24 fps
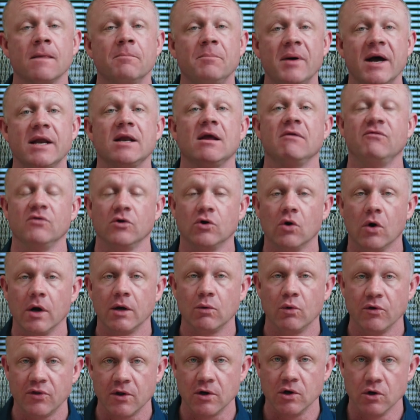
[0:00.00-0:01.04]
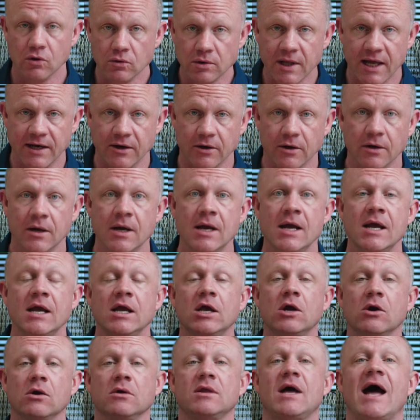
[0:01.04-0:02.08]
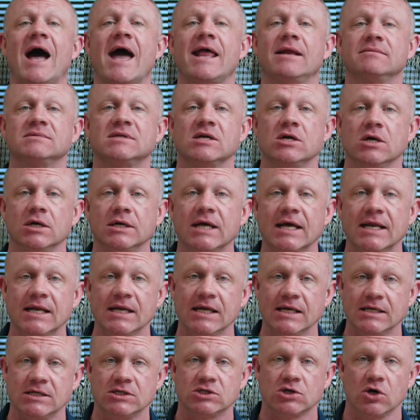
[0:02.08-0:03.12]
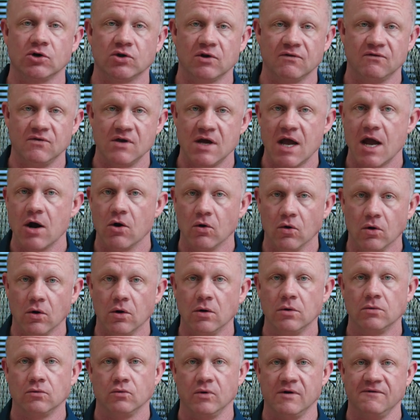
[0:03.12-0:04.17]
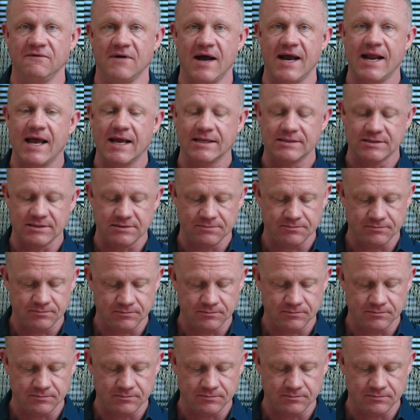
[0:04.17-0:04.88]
But if you're going with a new lender, here are the items that you're going to need to start the VA IRRRL refinance.